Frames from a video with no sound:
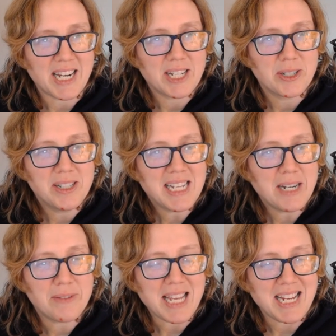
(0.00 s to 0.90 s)
I could kind
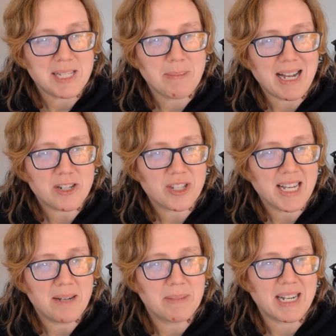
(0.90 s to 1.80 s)
of case bash
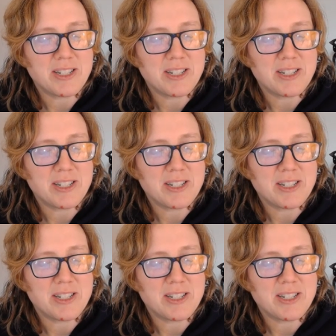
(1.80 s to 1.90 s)
that, but I